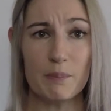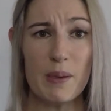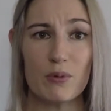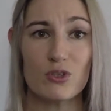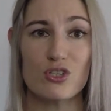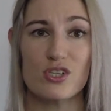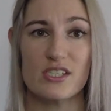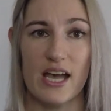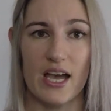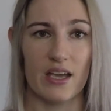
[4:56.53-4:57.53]
people used to
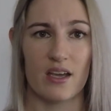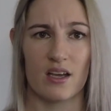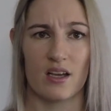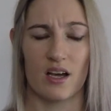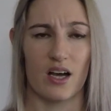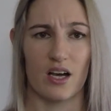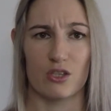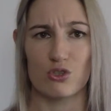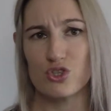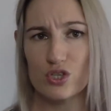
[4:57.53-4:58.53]
say,
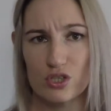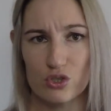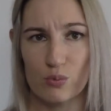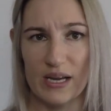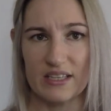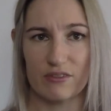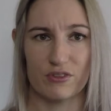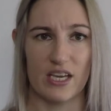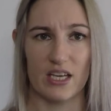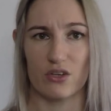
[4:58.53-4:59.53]
you shouldn't do
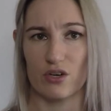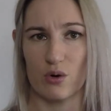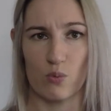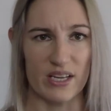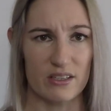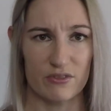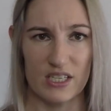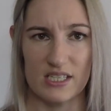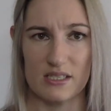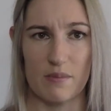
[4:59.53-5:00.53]
weightlifting, you know,
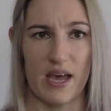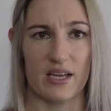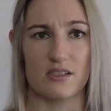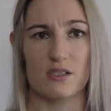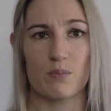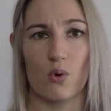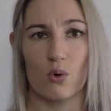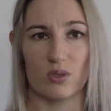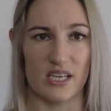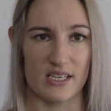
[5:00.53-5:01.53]
weightlifting is a man's
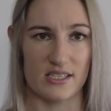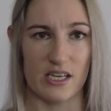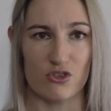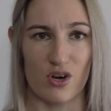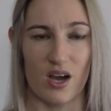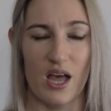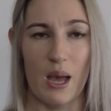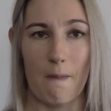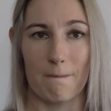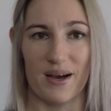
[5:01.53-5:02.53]
sport, etc.
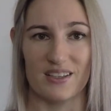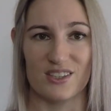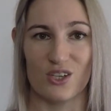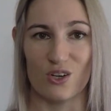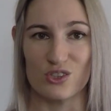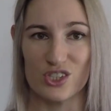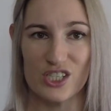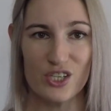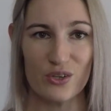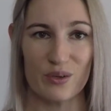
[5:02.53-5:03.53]
But
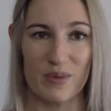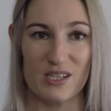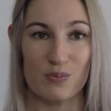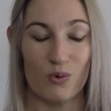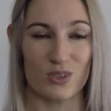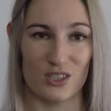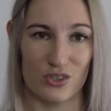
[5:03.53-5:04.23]
continuing my sport and